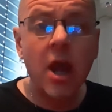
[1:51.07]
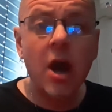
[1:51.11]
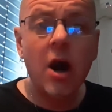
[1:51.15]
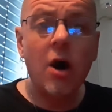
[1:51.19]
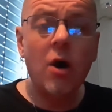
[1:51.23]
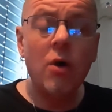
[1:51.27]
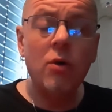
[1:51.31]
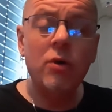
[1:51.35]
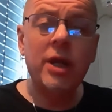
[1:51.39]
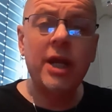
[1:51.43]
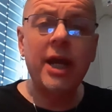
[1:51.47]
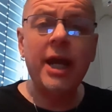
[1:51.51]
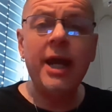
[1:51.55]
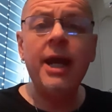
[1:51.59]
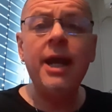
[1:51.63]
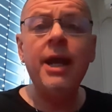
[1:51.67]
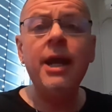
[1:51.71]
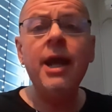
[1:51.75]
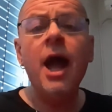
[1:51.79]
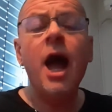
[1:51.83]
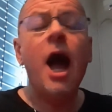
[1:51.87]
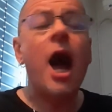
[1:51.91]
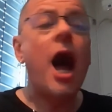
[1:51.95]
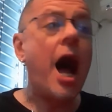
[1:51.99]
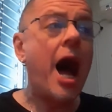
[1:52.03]

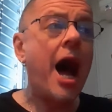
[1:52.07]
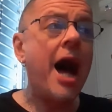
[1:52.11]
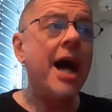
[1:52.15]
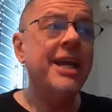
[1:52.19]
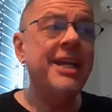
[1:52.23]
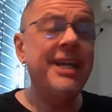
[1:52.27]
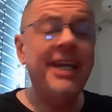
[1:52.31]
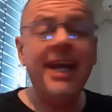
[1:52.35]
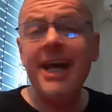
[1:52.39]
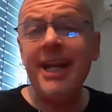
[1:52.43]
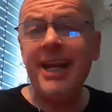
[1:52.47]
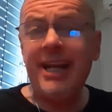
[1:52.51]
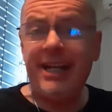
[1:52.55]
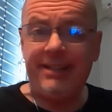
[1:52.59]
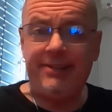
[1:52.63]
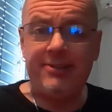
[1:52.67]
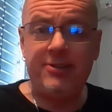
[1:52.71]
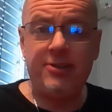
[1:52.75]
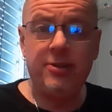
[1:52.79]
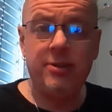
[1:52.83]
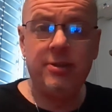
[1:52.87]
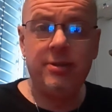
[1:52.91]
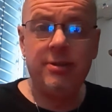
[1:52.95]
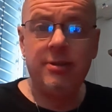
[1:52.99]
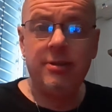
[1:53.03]
Okay, I get it.
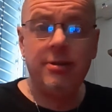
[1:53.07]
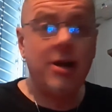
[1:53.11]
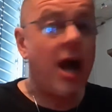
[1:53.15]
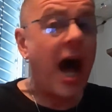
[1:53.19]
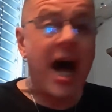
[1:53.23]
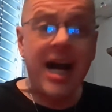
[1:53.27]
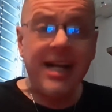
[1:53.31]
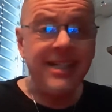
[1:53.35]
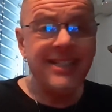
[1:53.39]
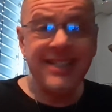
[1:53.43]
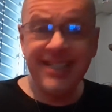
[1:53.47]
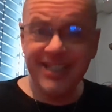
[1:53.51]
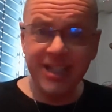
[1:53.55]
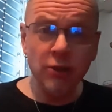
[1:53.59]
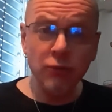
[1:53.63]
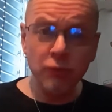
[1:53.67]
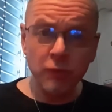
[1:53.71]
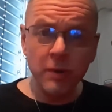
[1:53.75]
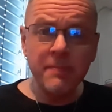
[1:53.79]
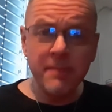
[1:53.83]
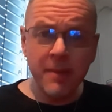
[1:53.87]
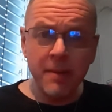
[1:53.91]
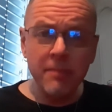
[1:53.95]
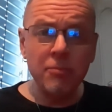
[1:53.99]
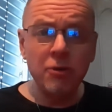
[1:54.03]
I still
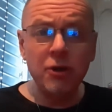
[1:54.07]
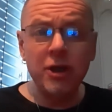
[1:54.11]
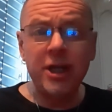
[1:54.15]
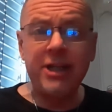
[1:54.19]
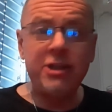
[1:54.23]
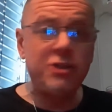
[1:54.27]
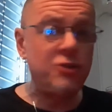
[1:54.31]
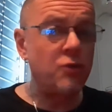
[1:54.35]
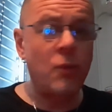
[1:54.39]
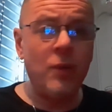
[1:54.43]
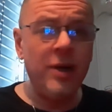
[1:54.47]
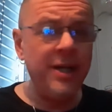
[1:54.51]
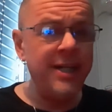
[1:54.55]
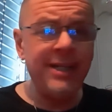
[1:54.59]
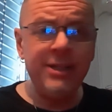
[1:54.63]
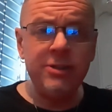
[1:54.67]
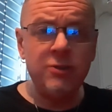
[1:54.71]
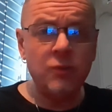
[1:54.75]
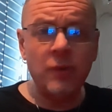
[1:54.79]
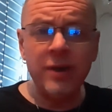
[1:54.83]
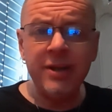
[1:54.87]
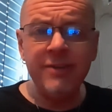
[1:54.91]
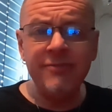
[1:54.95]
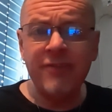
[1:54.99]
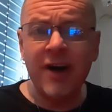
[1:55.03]
remember it 20,
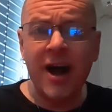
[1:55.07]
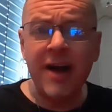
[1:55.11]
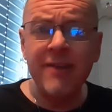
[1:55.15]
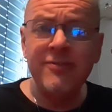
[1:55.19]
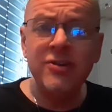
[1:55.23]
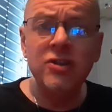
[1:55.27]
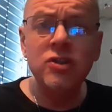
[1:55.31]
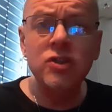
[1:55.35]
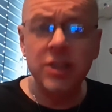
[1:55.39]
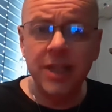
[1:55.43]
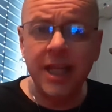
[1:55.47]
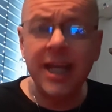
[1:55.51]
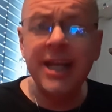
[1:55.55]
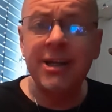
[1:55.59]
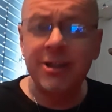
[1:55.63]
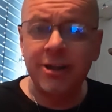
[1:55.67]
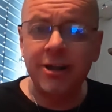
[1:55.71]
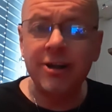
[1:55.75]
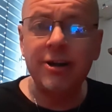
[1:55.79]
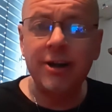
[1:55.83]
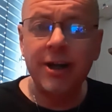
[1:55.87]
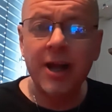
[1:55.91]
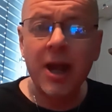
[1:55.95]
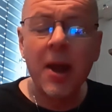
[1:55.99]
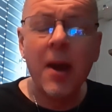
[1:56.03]
25 years
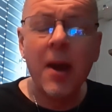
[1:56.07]
later.